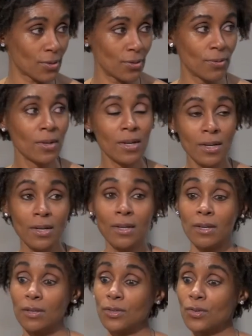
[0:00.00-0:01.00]
You
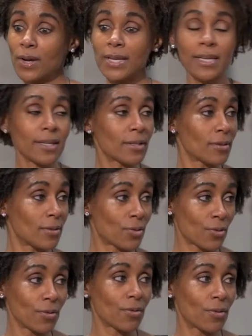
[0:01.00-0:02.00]
try and get to the
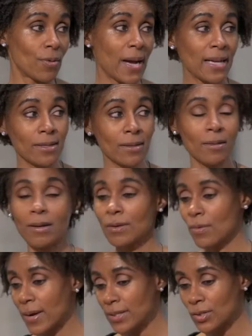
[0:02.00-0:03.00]
truth. You ask a lot of
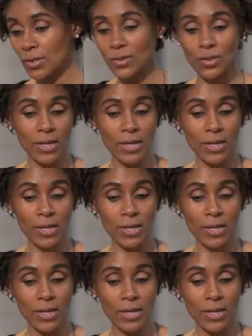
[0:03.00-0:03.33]
questions.